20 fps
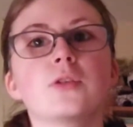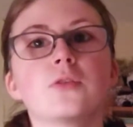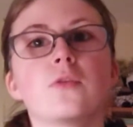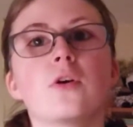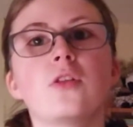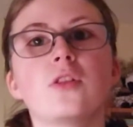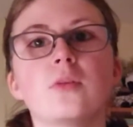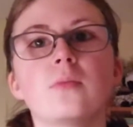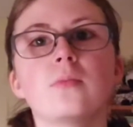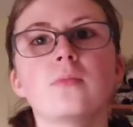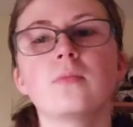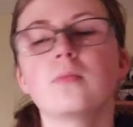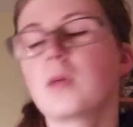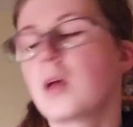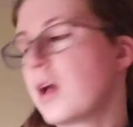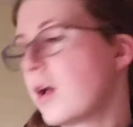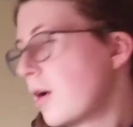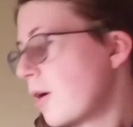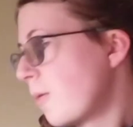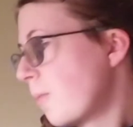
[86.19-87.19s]
around them.
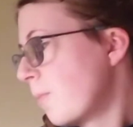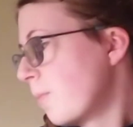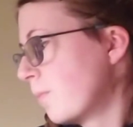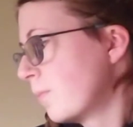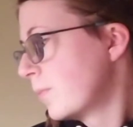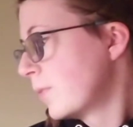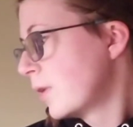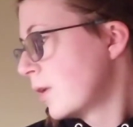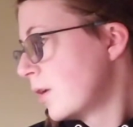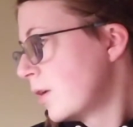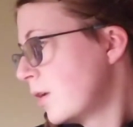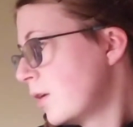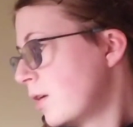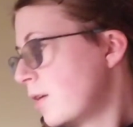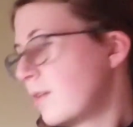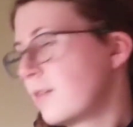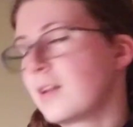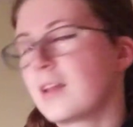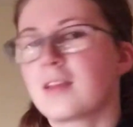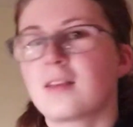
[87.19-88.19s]

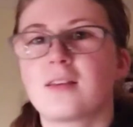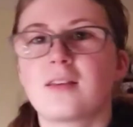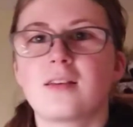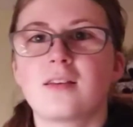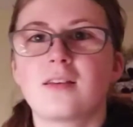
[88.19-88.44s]
Like